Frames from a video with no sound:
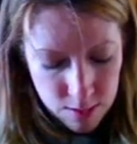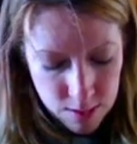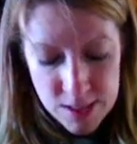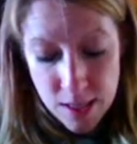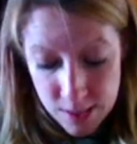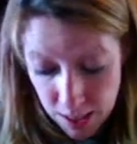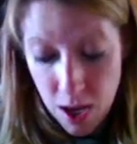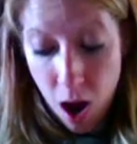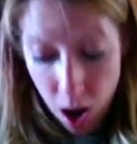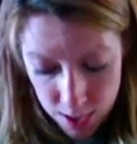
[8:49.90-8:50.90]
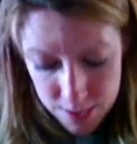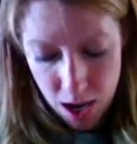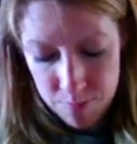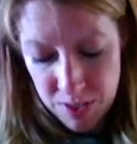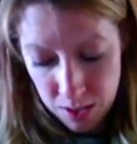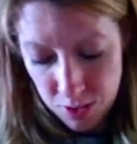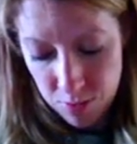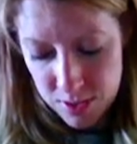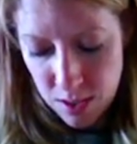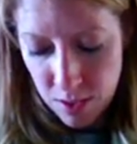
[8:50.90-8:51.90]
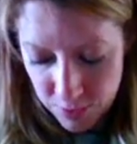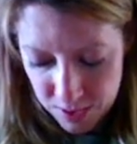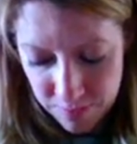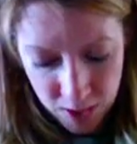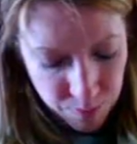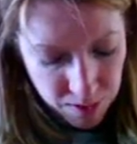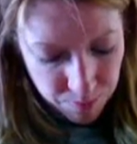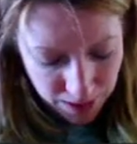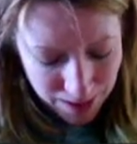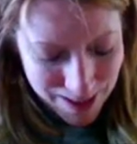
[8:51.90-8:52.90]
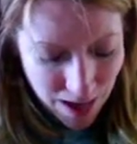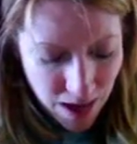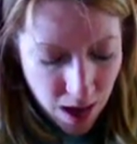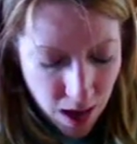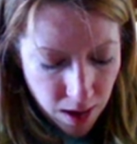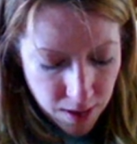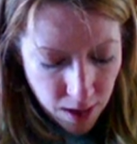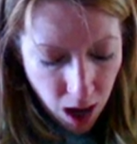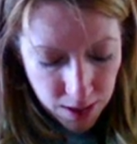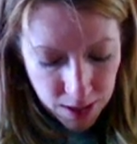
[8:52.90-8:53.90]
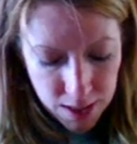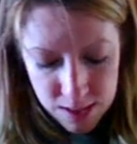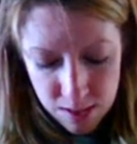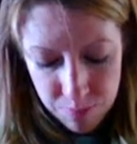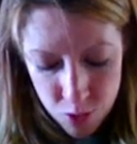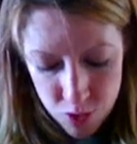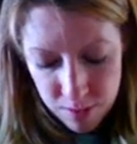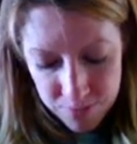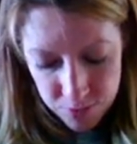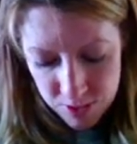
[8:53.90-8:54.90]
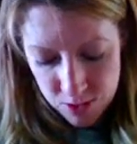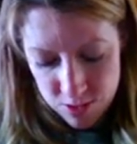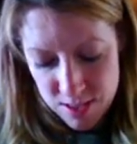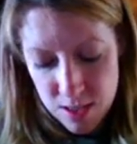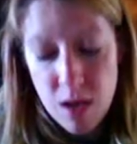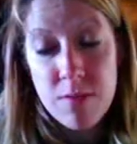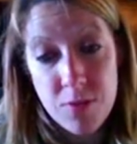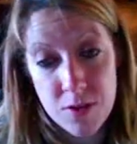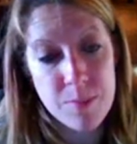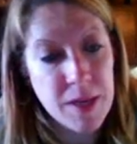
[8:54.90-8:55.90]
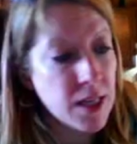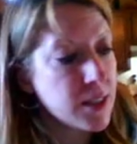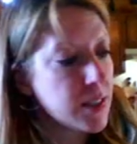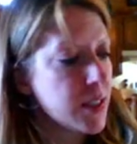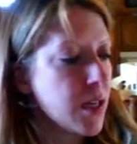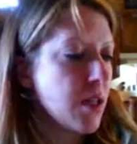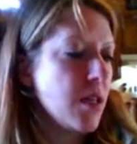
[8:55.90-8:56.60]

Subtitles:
The cells that are not being used for developing bees. The honey is an important food source for the bees.